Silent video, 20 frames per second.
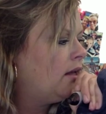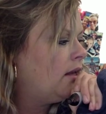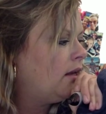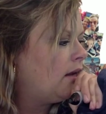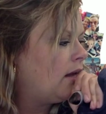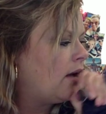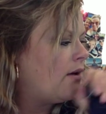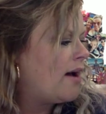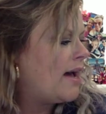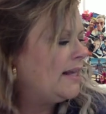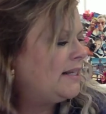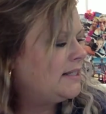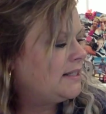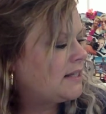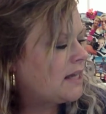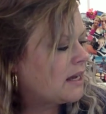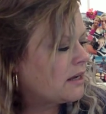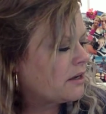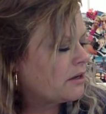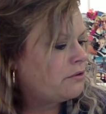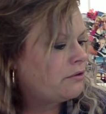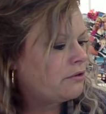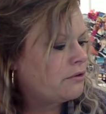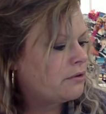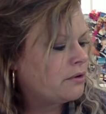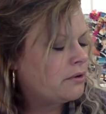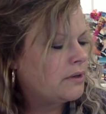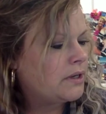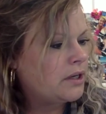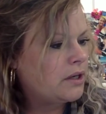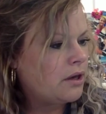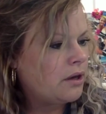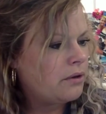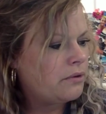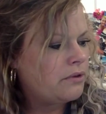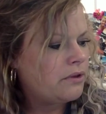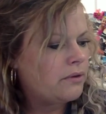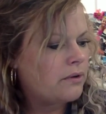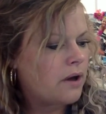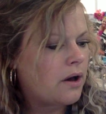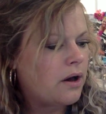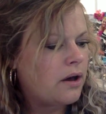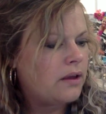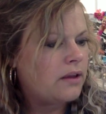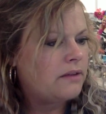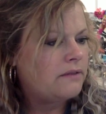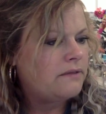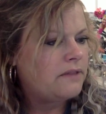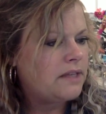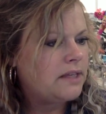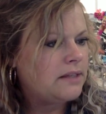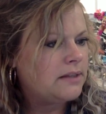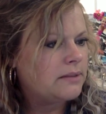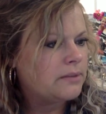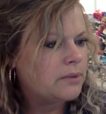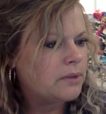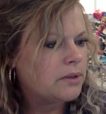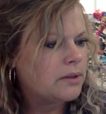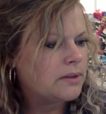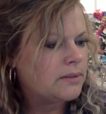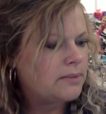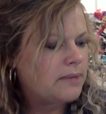Now, I did not go through and code all of these words,